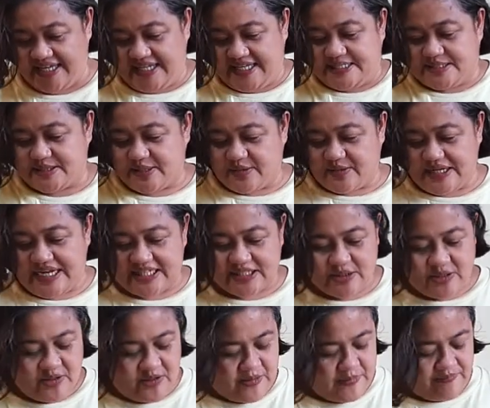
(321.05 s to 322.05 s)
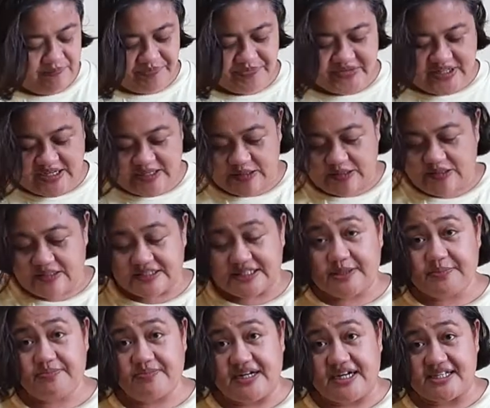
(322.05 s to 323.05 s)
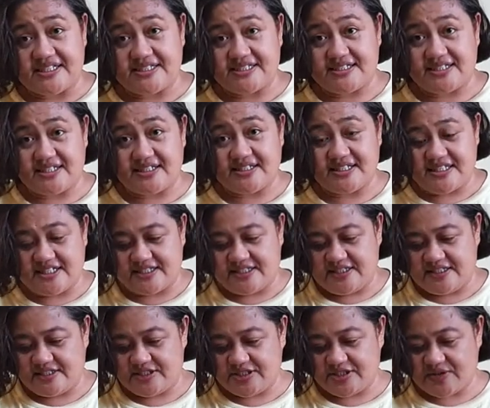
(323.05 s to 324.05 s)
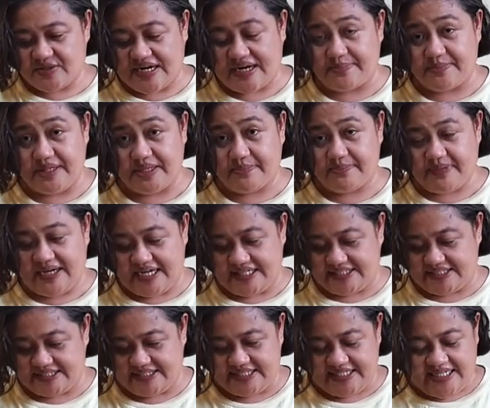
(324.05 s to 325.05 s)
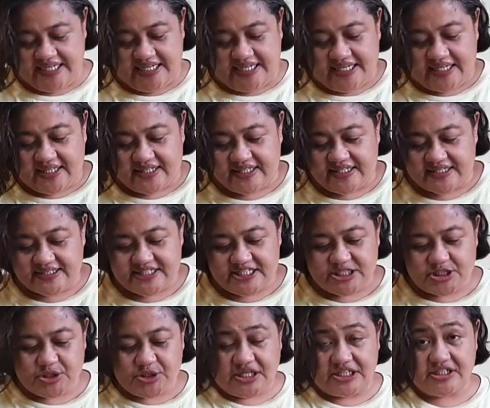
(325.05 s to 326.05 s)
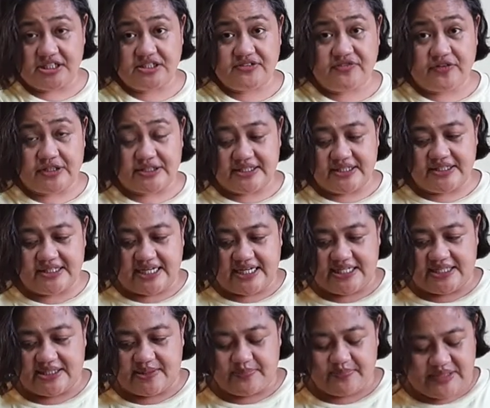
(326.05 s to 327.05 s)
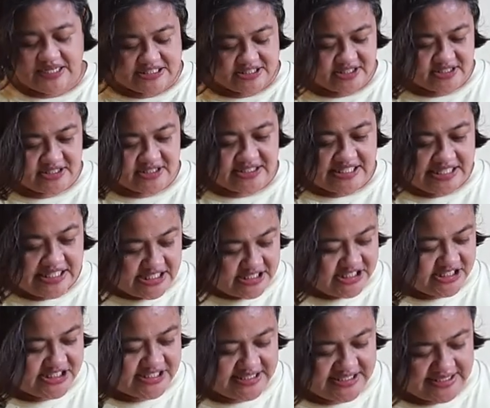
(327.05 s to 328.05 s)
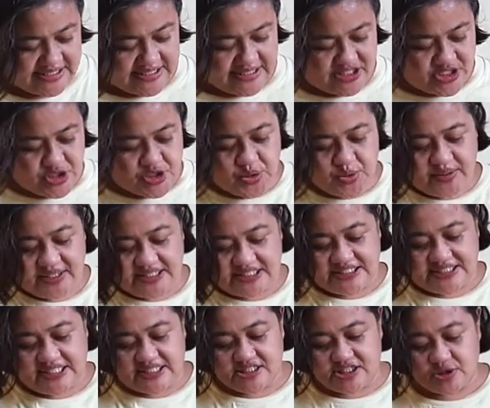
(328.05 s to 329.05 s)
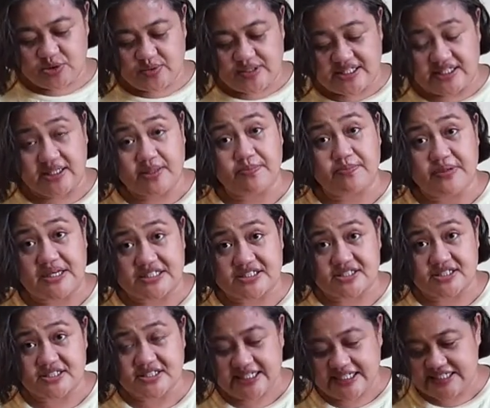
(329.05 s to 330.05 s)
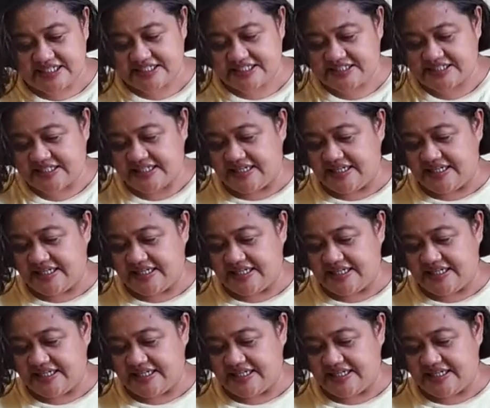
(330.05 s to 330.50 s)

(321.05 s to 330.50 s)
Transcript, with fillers: So, eto terracotta pots and then ceramic pots. This is 149 pesos each. This one is 120 pesos each.